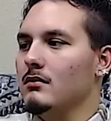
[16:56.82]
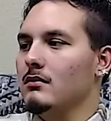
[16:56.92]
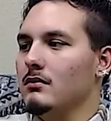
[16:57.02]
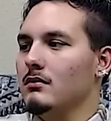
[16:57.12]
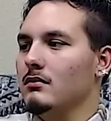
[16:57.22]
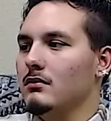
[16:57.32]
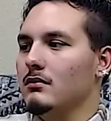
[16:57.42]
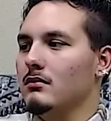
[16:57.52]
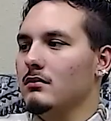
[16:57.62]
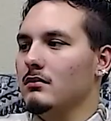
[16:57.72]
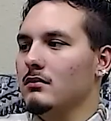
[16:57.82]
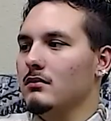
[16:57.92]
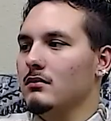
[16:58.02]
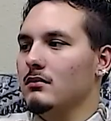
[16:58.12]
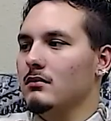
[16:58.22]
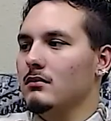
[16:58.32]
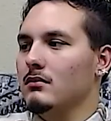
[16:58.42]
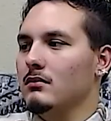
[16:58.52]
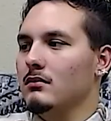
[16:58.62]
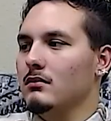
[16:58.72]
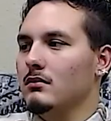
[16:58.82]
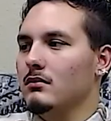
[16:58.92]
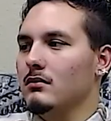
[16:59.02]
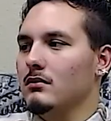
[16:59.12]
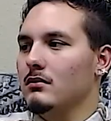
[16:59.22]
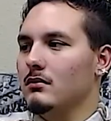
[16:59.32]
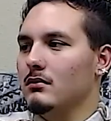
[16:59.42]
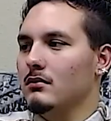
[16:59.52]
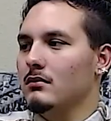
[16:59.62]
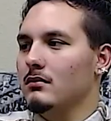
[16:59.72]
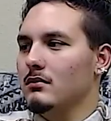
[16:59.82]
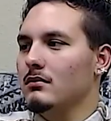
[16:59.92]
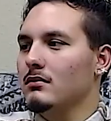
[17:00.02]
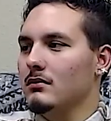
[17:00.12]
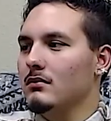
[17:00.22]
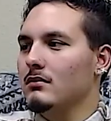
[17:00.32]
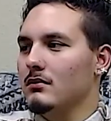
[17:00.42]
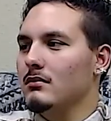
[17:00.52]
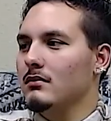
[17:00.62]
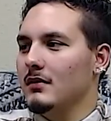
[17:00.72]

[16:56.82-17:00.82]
(silent)